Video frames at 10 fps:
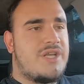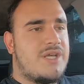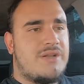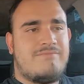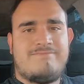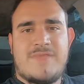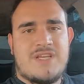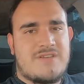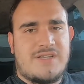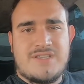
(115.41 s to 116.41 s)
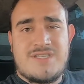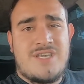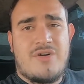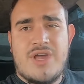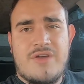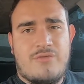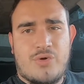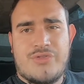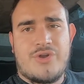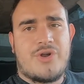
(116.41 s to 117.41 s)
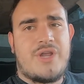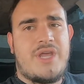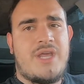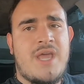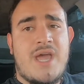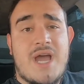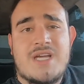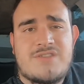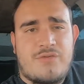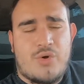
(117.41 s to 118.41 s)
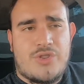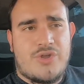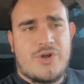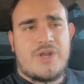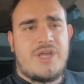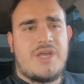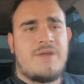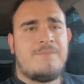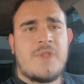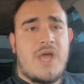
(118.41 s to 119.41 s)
in things like the CLK 430, S430,